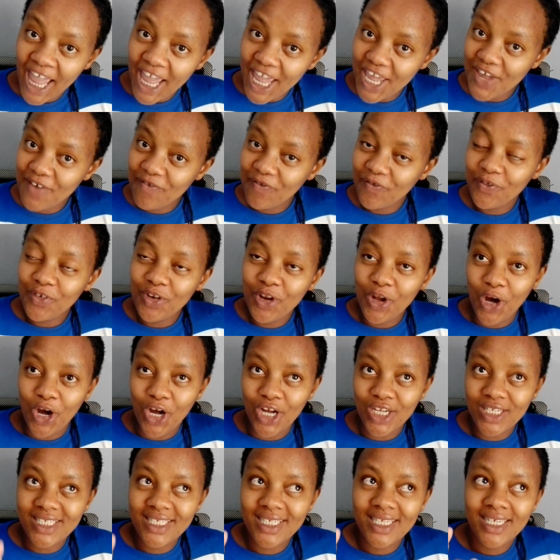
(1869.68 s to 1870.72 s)
If
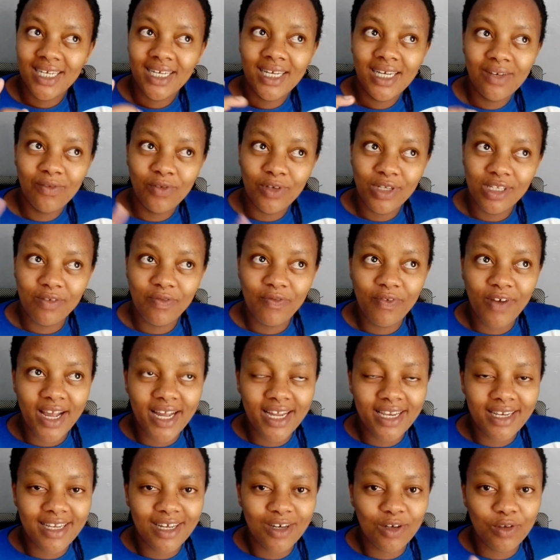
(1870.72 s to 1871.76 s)
not, we'll
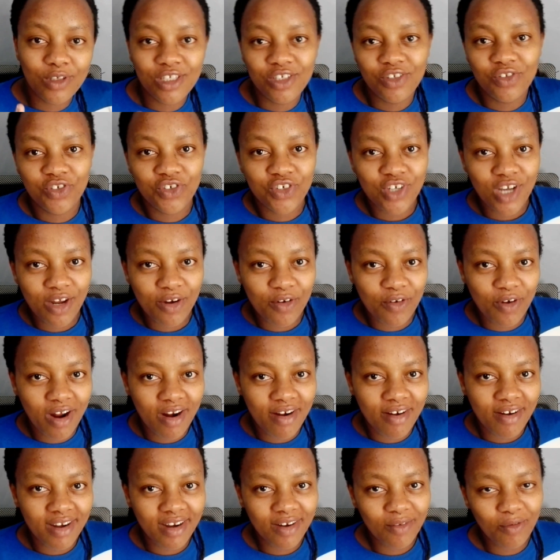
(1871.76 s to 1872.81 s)
find out in
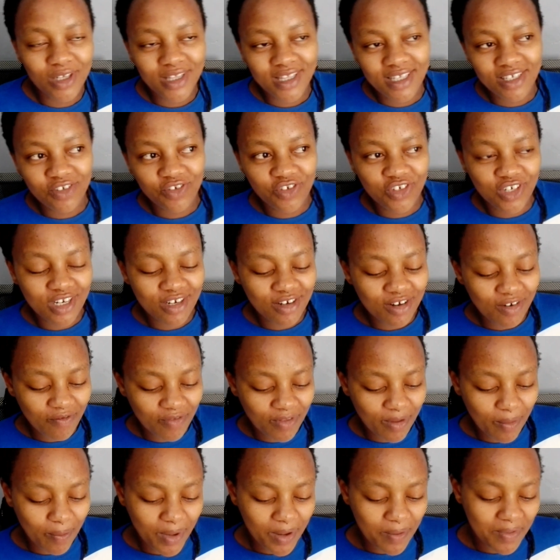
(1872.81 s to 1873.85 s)
January what the gender of
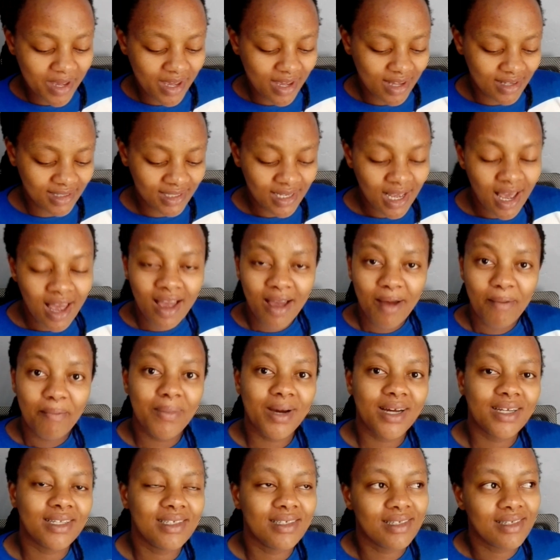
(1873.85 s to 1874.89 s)
the baby is.
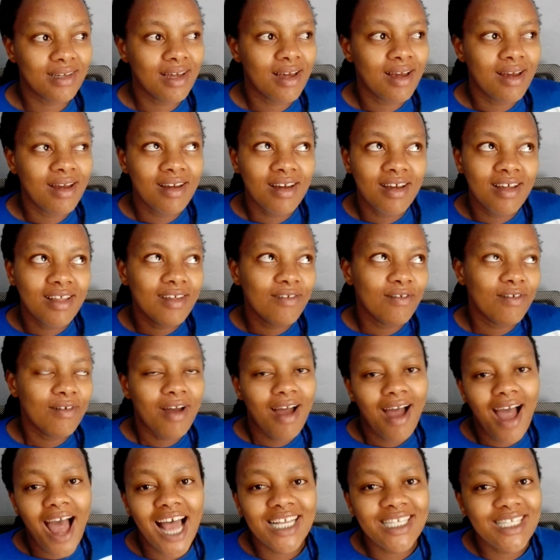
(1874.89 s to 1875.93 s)
But
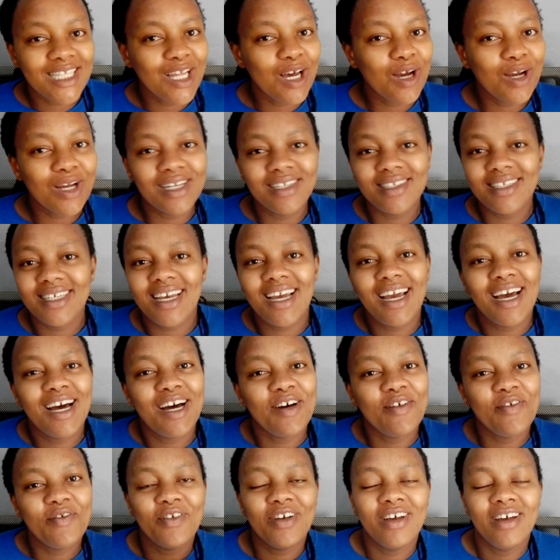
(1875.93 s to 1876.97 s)
as long as I
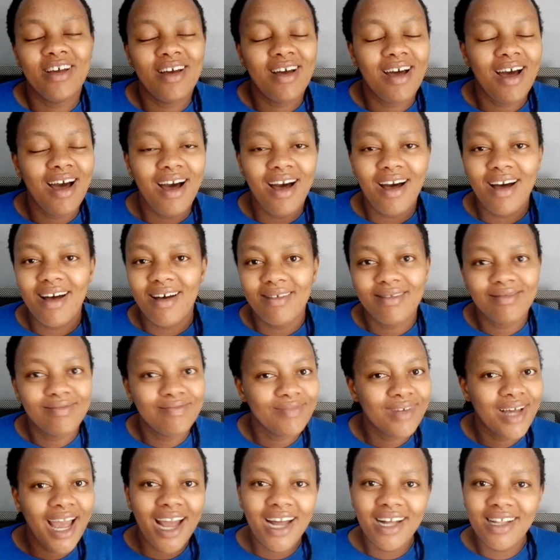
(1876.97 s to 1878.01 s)
have a
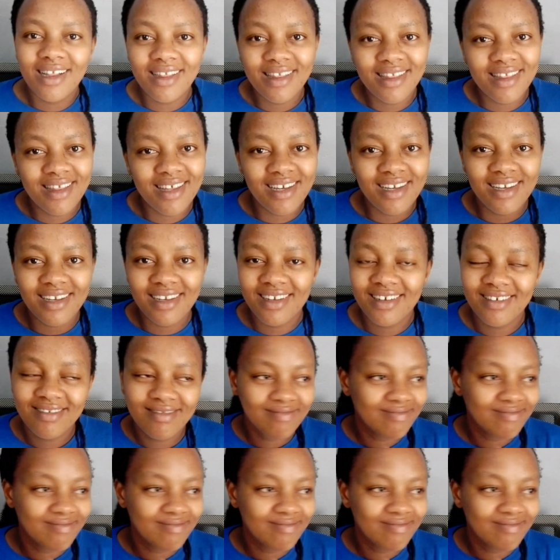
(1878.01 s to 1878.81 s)
healthy